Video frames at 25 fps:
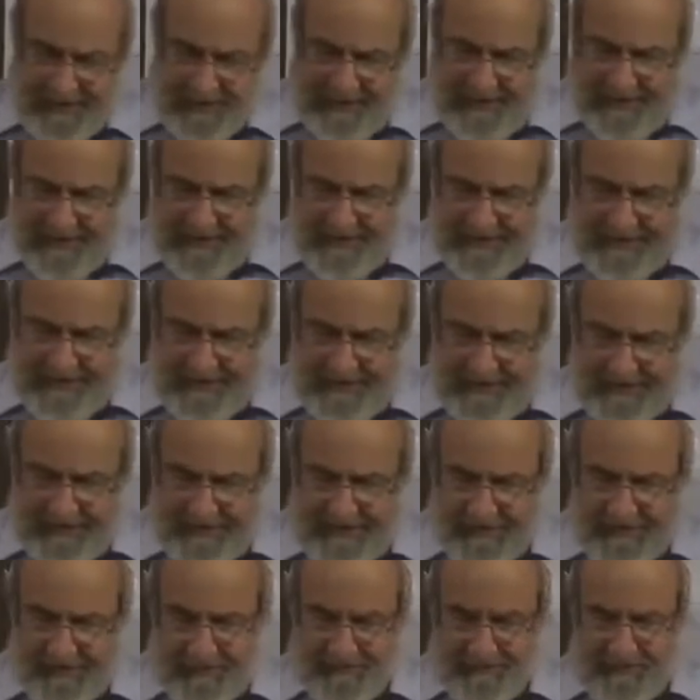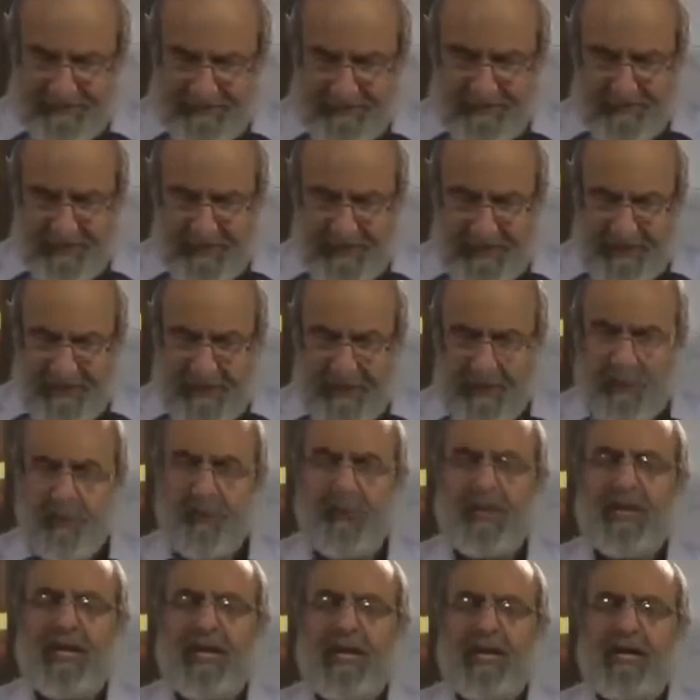and
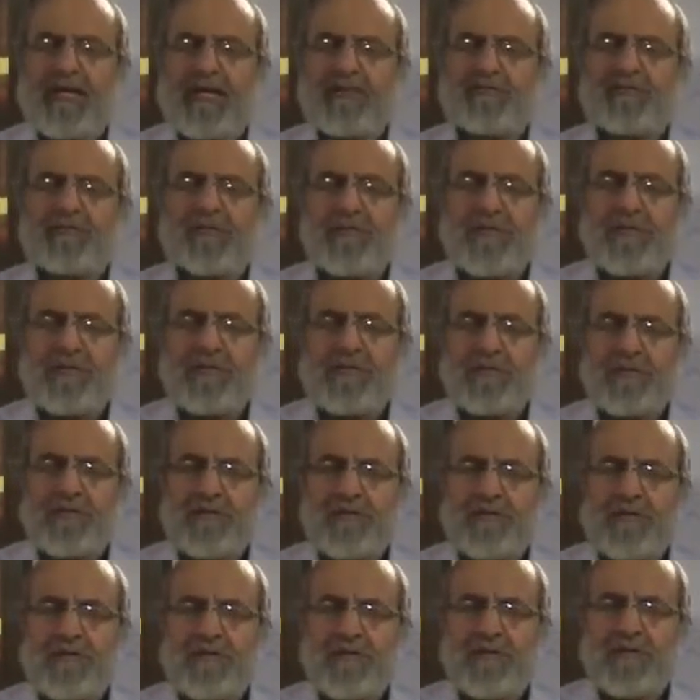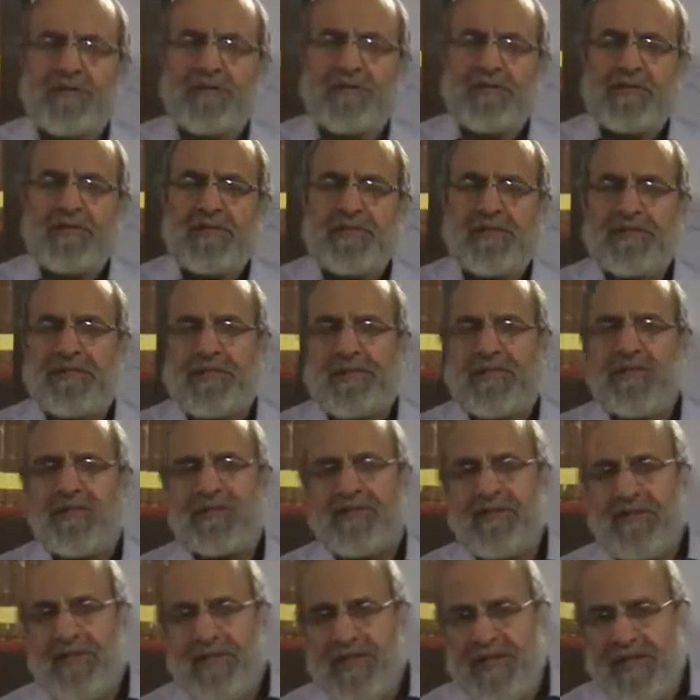we have the
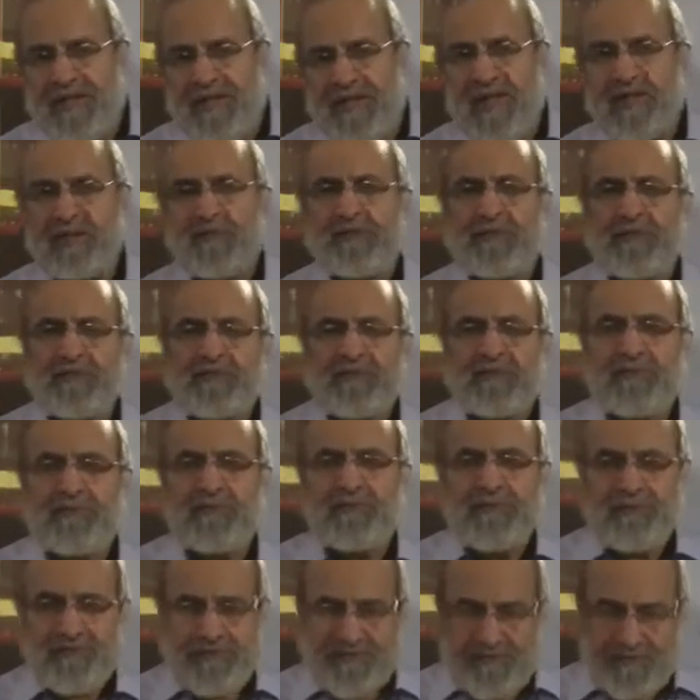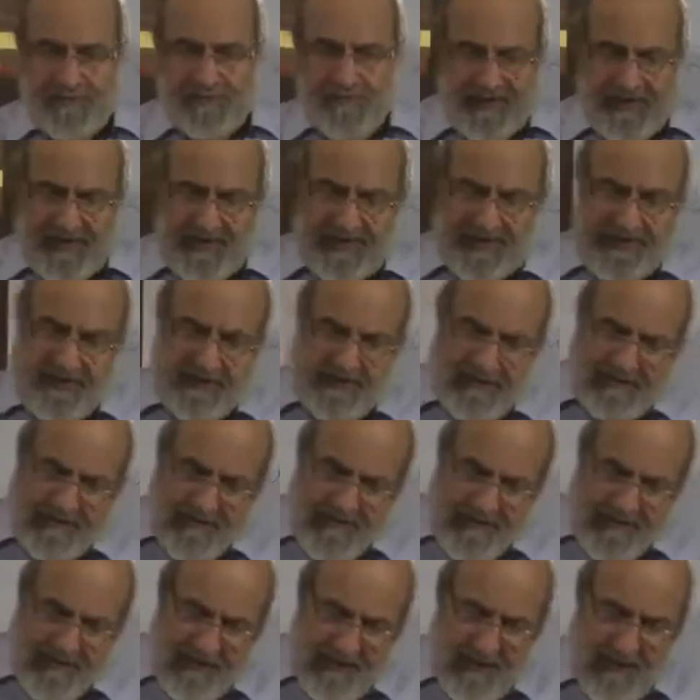governing noun and the
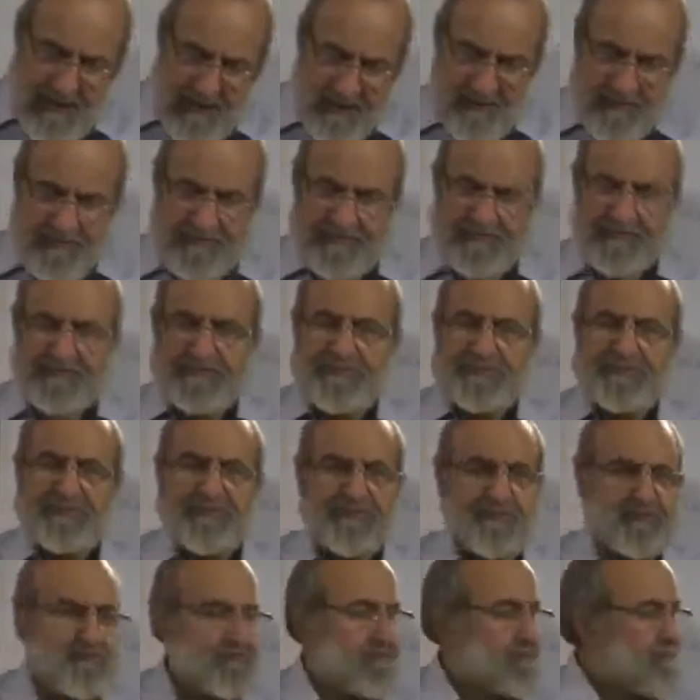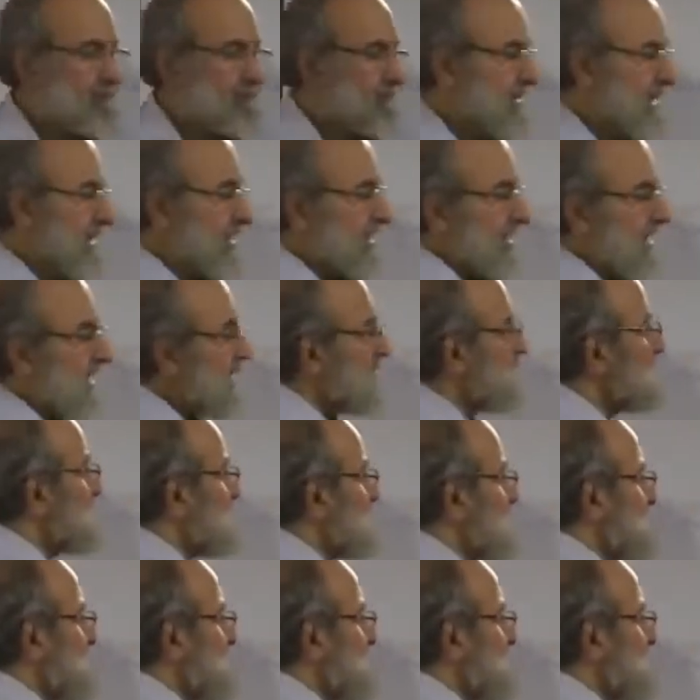governed noun, and in